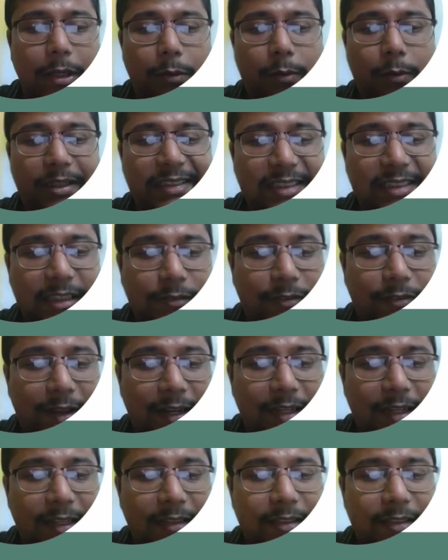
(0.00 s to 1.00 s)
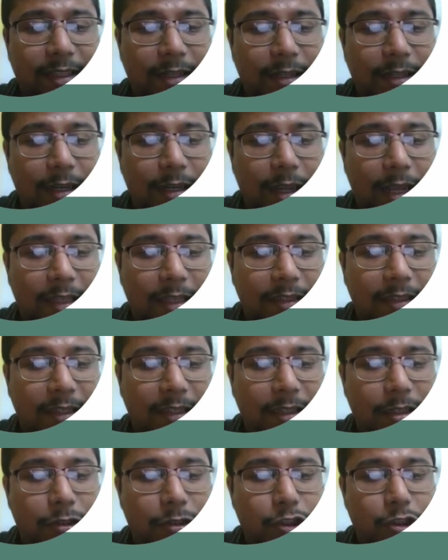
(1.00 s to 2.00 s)
was cephalic, then I
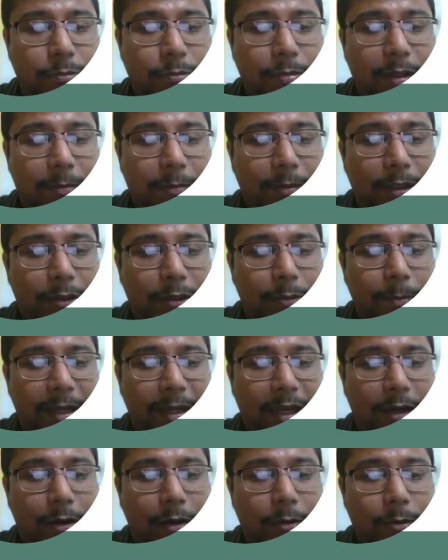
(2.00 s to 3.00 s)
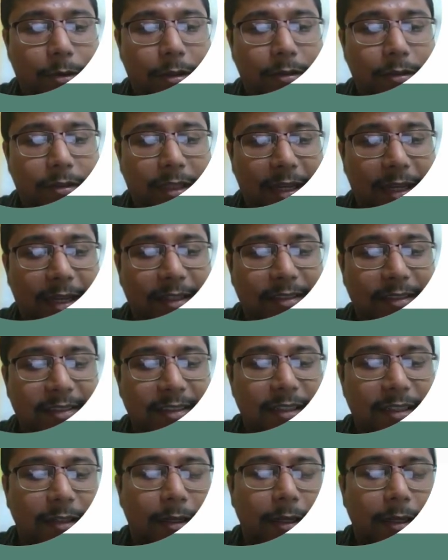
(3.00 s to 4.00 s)
think you should be able to make out the
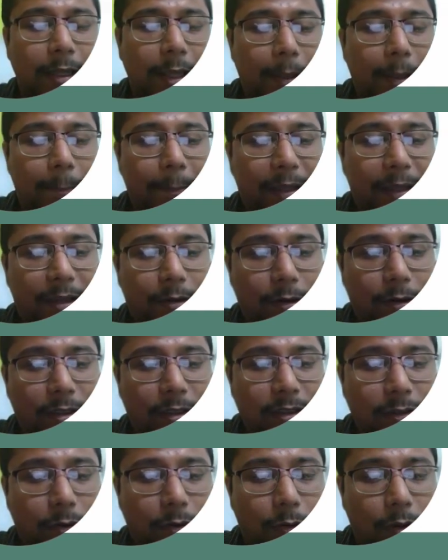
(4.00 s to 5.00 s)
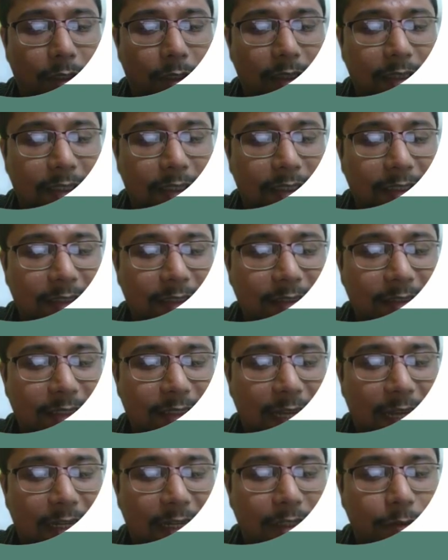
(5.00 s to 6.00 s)
answer, because all these
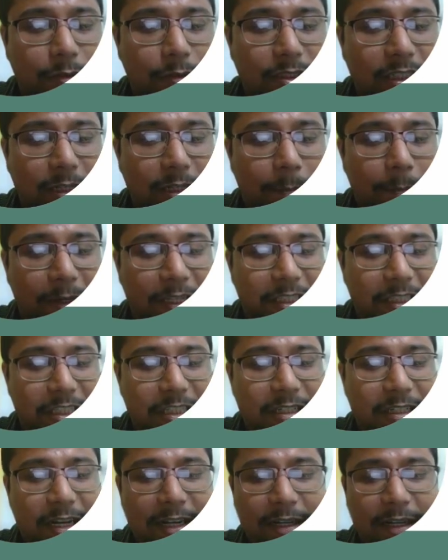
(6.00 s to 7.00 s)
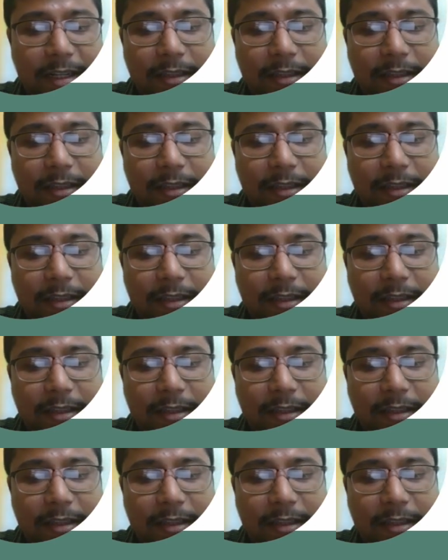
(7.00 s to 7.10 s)
are used in breech, right?